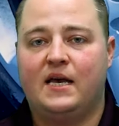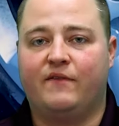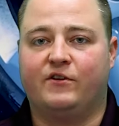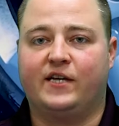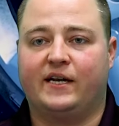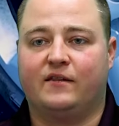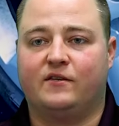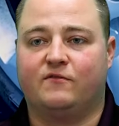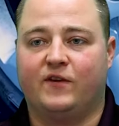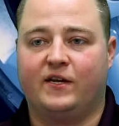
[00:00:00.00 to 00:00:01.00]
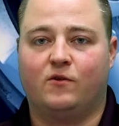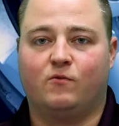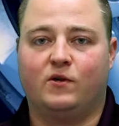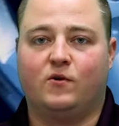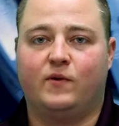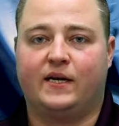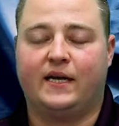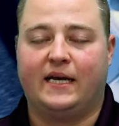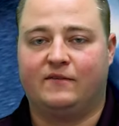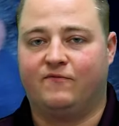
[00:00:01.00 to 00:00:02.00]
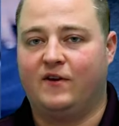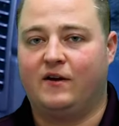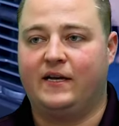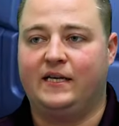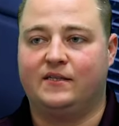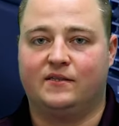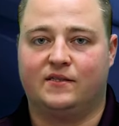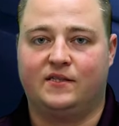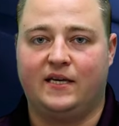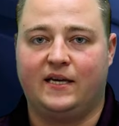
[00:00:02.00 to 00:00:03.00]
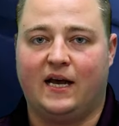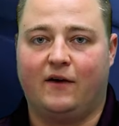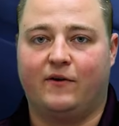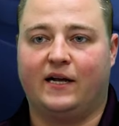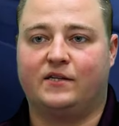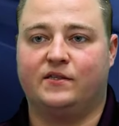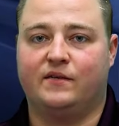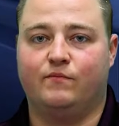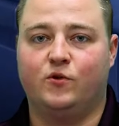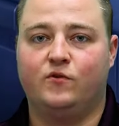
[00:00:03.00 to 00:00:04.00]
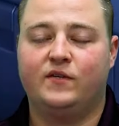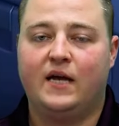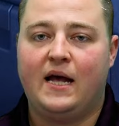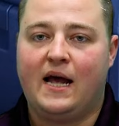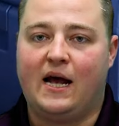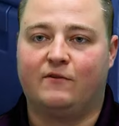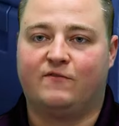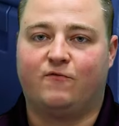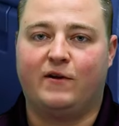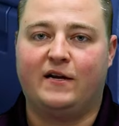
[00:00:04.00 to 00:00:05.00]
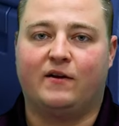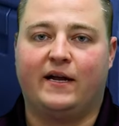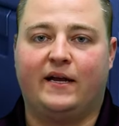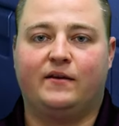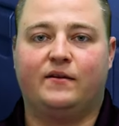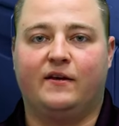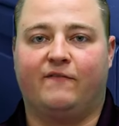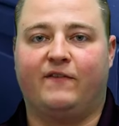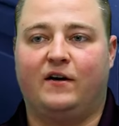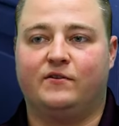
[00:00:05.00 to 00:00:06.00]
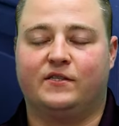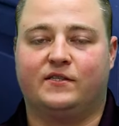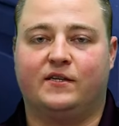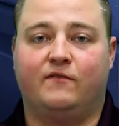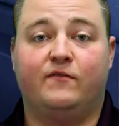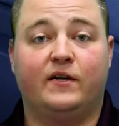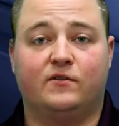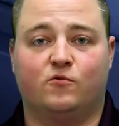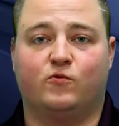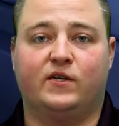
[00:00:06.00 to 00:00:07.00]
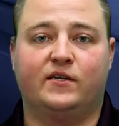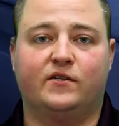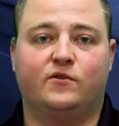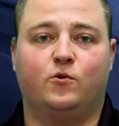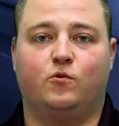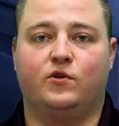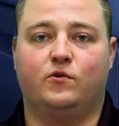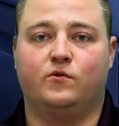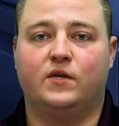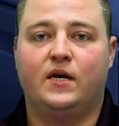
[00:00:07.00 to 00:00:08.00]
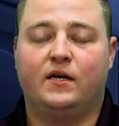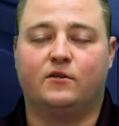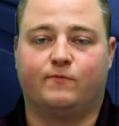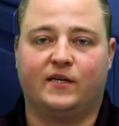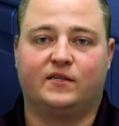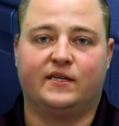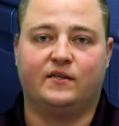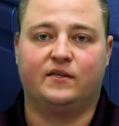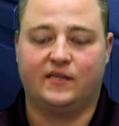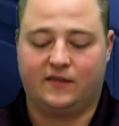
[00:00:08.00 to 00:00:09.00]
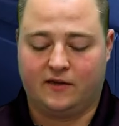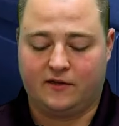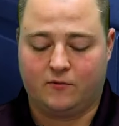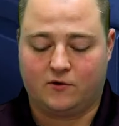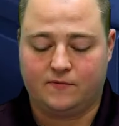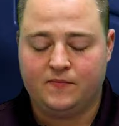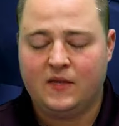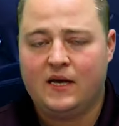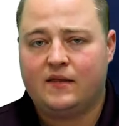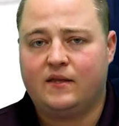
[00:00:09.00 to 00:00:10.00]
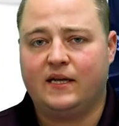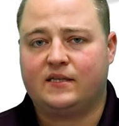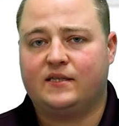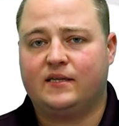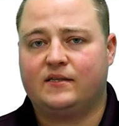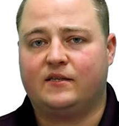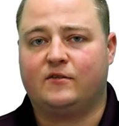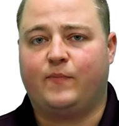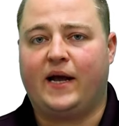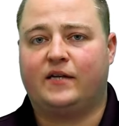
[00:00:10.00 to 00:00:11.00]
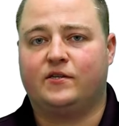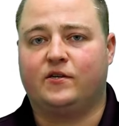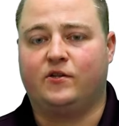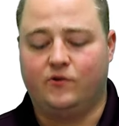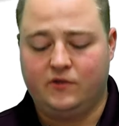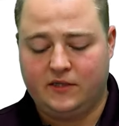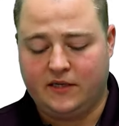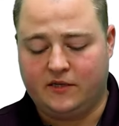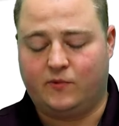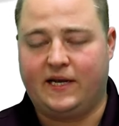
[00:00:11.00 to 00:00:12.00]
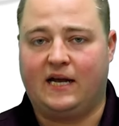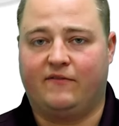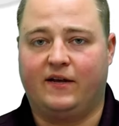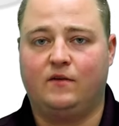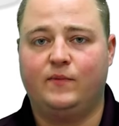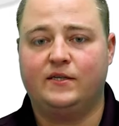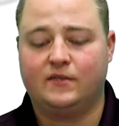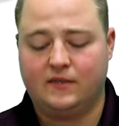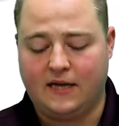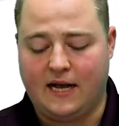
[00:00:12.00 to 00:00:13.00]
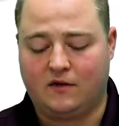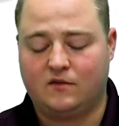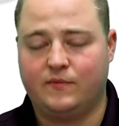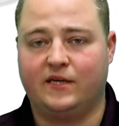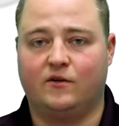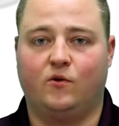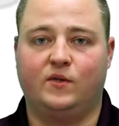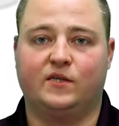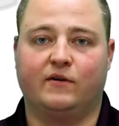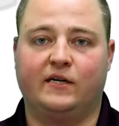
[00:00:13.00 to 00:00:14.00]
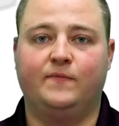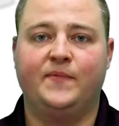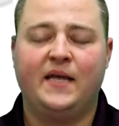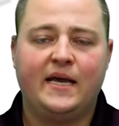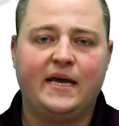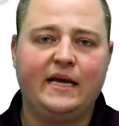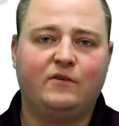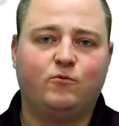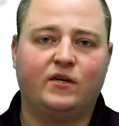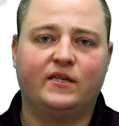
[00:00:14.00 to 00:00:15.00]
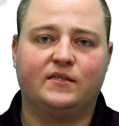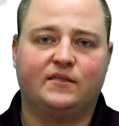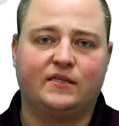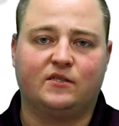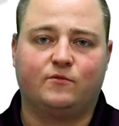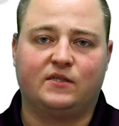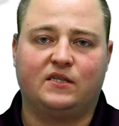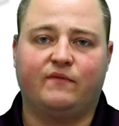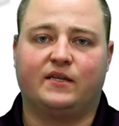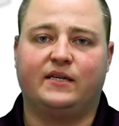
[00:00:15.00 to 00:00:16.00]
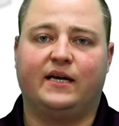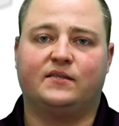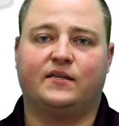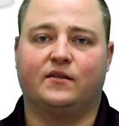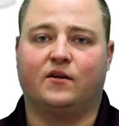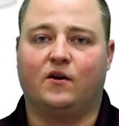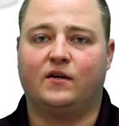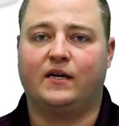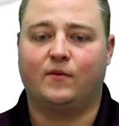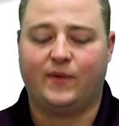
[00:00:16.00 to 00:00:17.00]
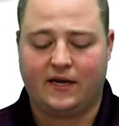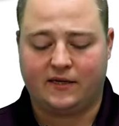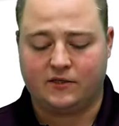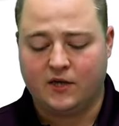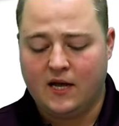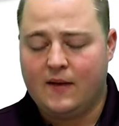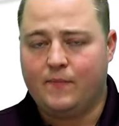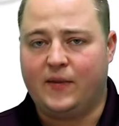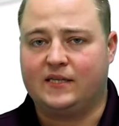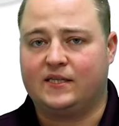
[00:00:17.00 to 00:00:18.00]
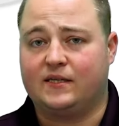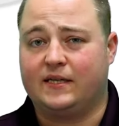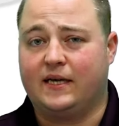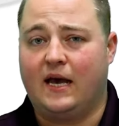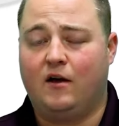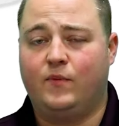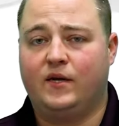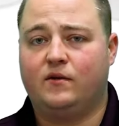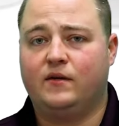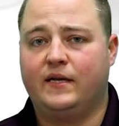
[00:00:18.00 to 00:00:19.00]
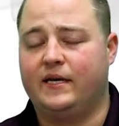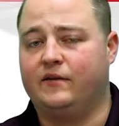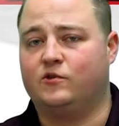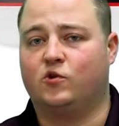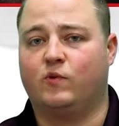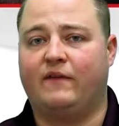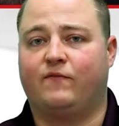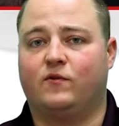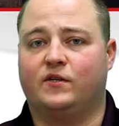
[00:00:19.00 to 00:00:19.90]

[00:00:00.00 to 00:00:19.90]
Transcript: If you check out this video real quick, it's very easy to see how it actually moves, how it's free in your hand, it follows itself. It's a really good tool to use, especially in the detailing world. The next thing that this package includes is we have Hellbender, Alchemy, and Holy Grail. Each of these does a specific task in the car care package. Basically, Hellbender, it is great for